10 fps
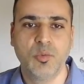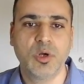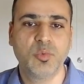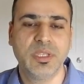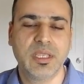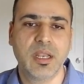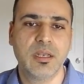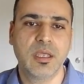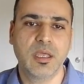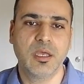what we
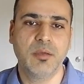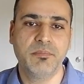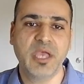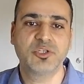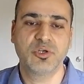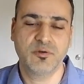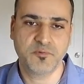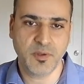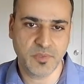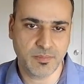can measure
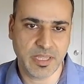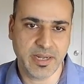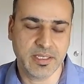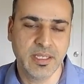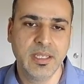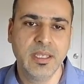from the plant.